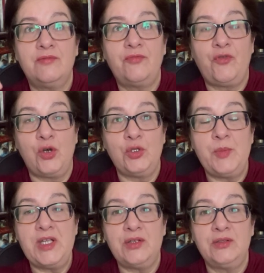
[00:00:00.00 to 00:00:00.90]
follow
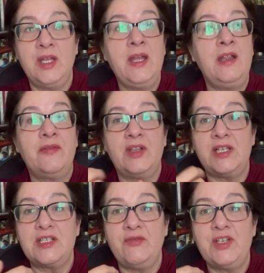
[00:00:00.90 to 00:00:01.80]
me on the
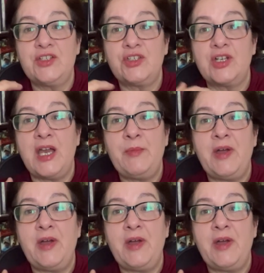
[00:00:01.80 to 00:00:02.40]
likes of Instagram.